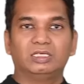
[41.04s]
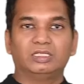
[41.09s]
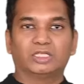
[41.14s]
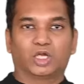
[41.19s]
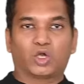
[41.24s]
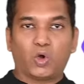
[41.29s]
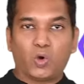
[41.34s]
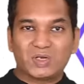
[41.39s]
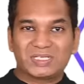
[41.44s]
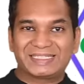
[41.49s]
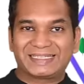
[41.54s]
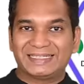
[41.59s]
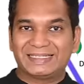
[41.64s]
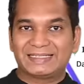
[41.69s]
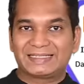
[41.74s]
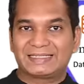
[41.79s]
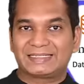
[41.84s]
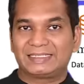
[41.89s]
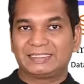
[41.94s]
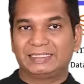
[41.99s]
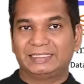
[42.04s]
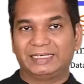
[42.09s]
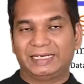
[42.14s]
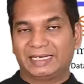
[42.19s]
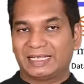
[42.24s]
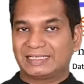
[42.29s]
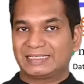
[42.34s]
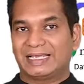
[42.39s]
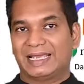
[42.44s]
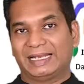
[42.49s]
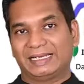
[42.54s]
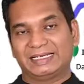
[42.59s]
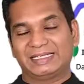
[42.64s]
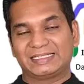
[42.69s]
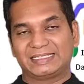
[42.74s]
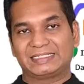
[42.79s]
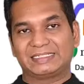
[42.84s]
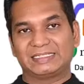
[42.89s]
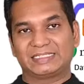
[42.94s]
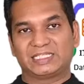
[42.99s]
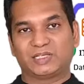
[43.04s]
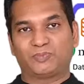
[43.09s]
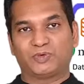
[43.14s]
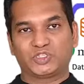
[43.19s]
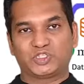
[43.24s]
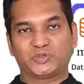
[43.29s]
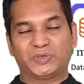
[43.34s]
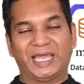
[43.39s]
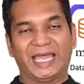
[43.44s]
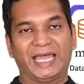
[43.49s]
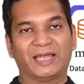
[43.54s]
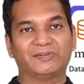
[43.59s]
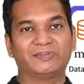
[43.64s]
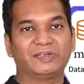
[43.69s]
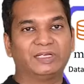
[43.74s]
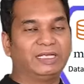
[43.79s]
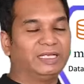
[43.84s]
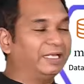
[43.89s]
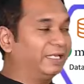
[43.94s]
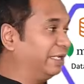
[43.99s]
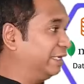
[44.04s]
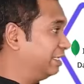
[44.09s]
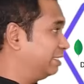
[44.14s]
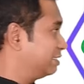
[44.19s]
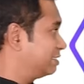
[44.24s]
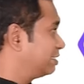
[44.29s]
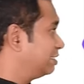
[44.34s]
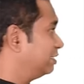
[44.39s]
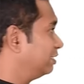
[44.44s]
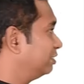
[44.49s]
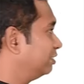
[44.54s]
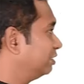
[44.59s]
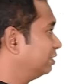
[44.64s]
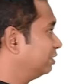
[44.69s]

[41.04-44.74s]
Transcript: The core skills data analyst is supposed to have is,